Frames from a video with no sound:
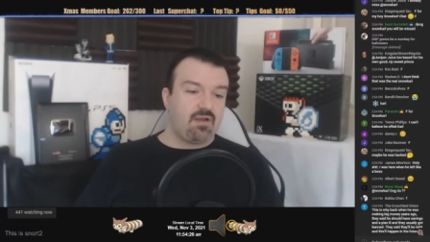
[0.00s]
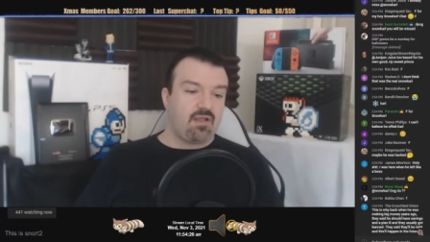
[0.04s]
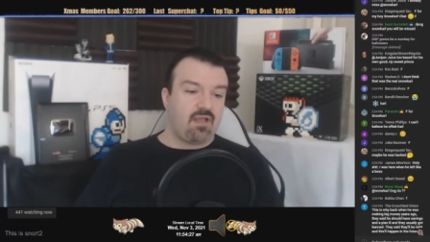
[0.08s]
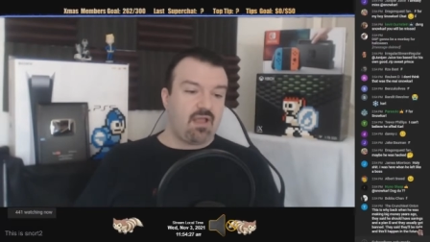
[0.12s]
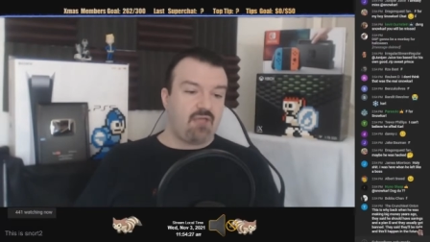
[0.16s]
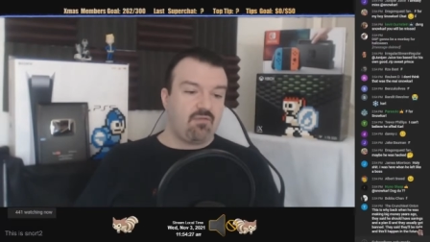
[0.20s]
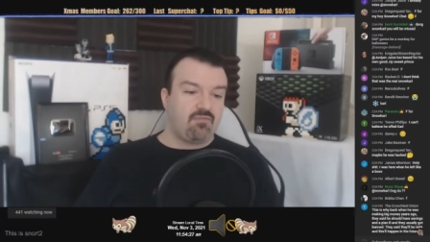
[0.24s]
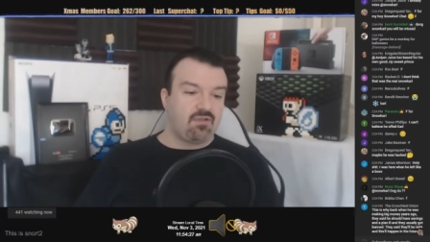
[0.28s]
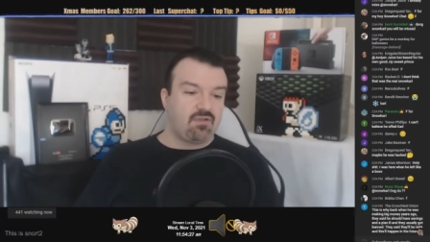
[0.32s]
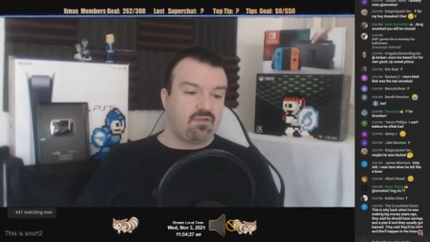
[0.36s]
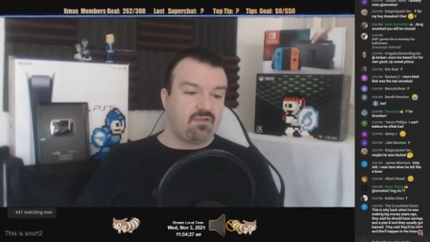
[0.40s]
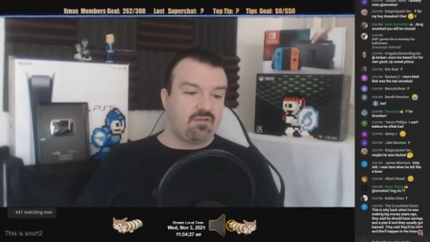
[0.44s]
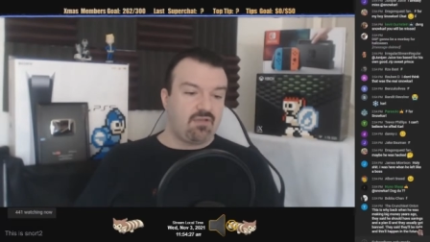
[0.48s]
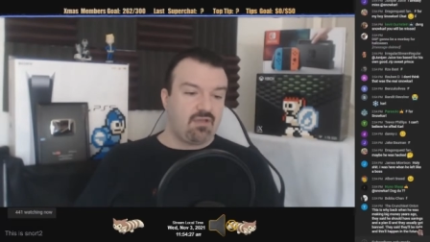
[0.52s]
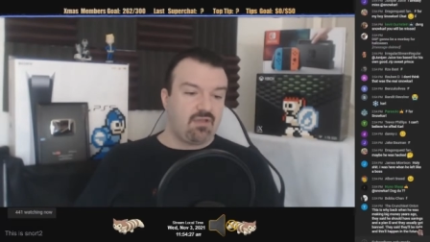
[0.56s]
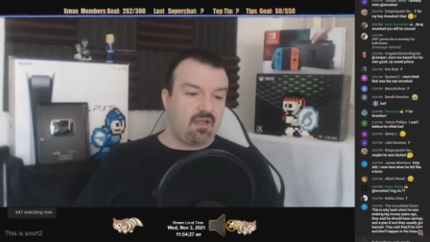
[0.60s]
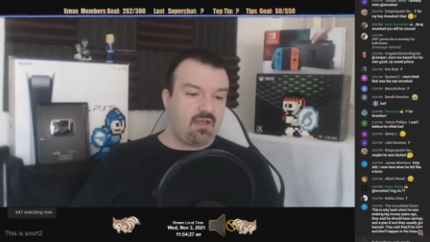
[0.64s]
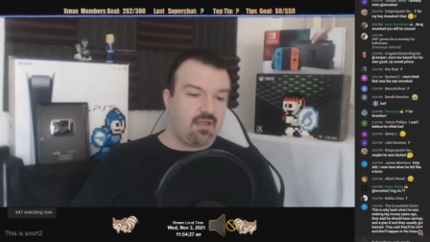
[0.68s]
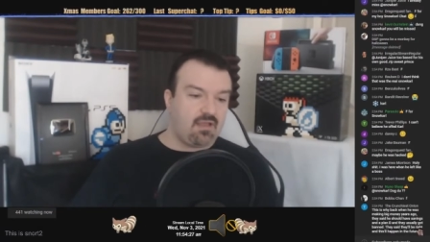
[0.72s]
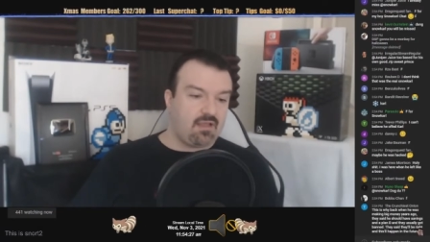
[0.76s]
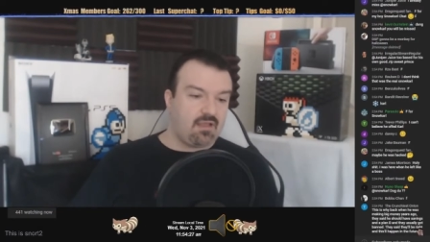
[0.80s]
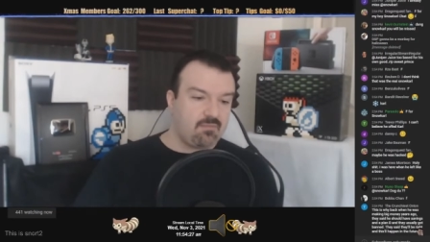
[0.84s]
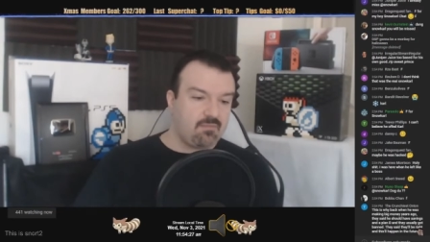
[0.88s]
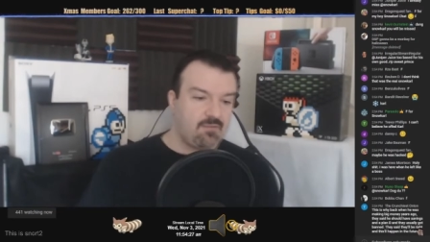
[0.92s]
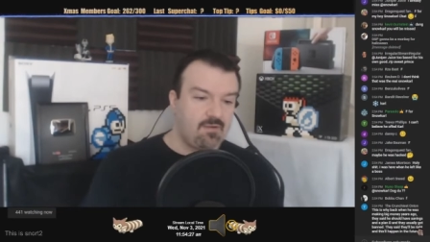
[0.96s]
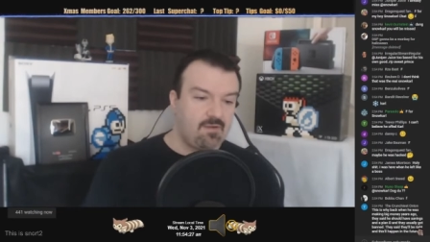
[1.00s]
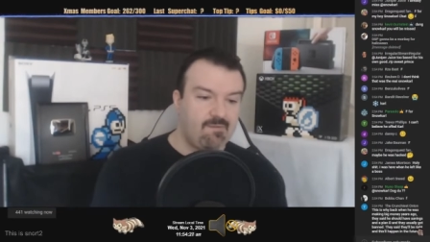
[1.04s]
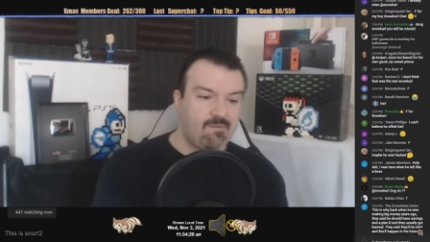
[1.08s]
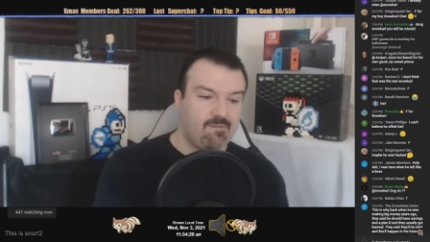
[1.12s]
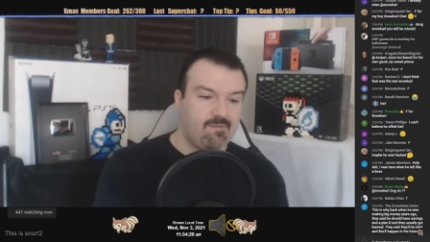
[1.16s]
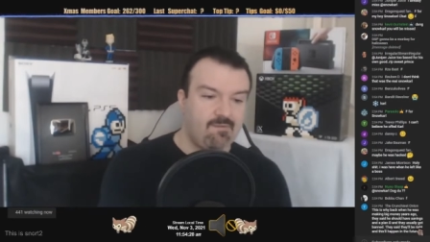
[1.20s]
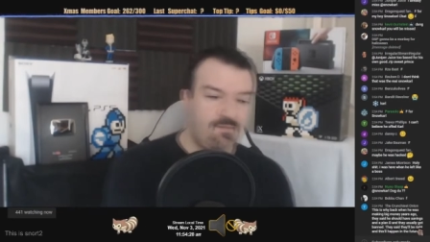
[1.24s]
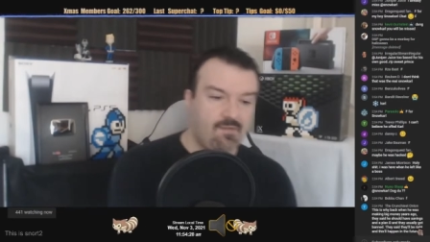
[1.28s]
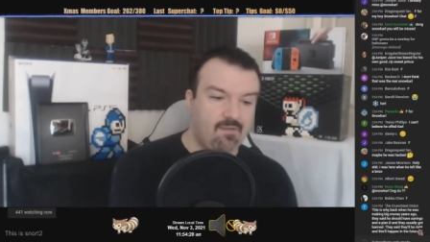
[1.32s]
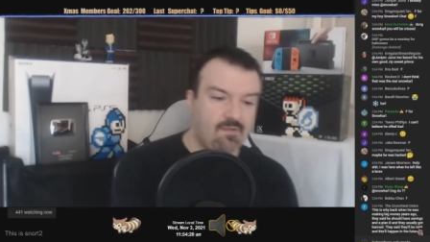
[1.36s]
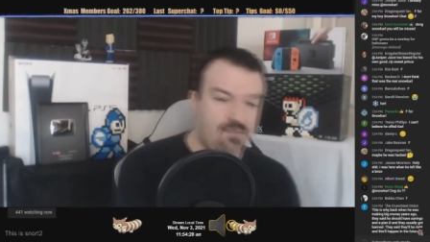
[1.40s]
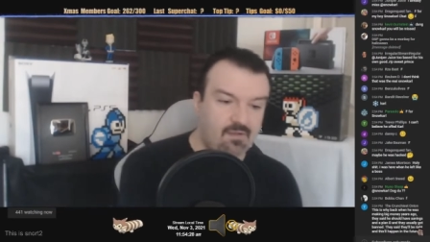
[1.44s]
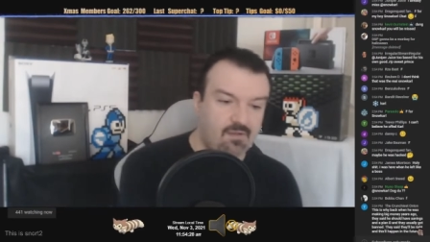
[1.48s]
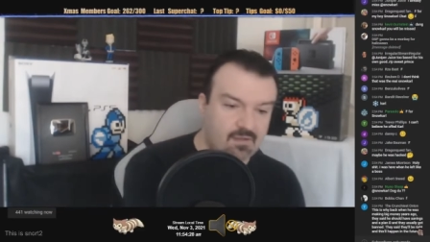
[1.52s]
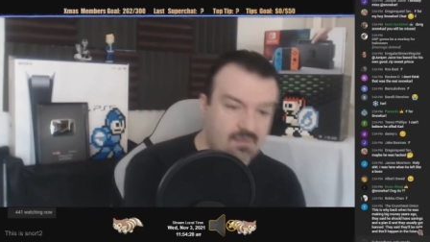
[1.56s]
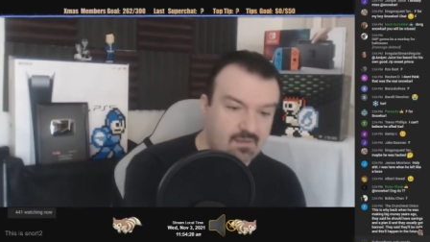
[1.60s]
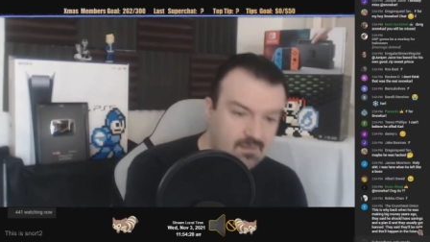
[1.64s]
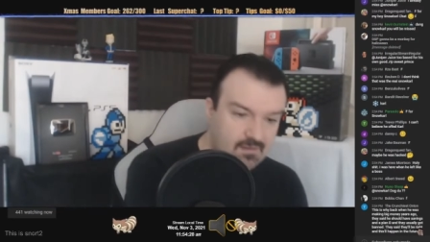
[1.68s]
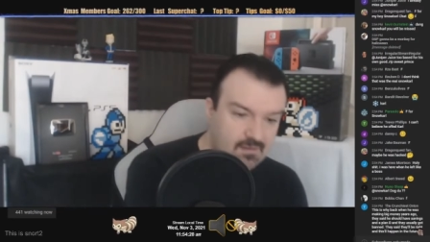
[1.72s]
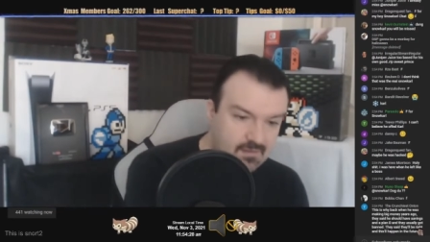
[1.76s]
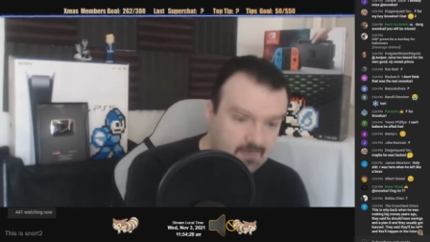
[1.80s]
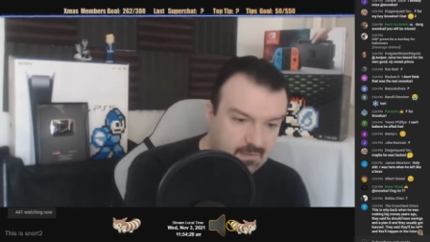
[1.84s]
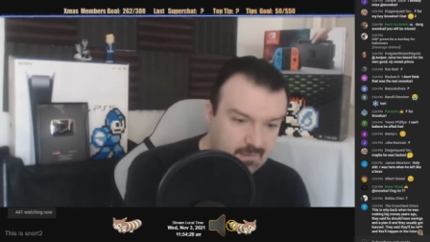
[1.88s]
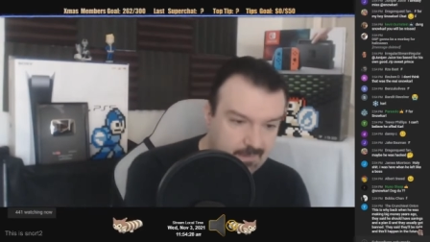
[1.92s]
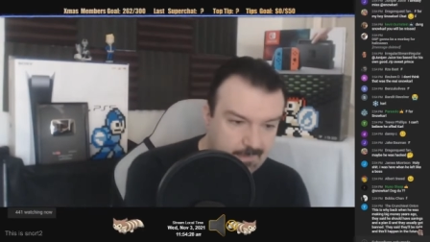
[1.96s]
to have a good time
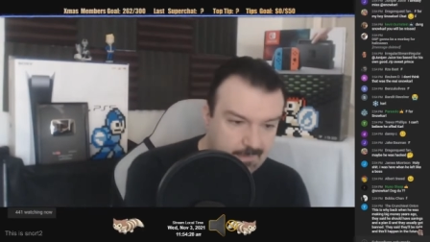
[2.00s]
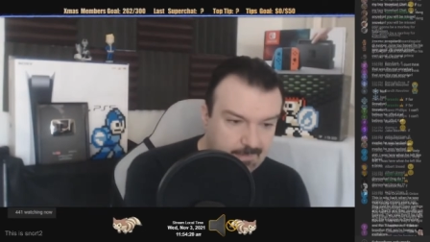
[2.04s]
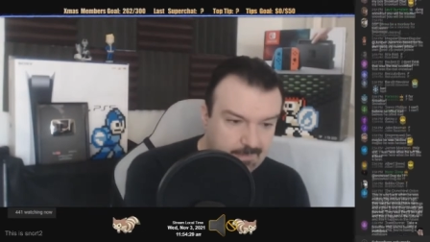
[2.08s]
on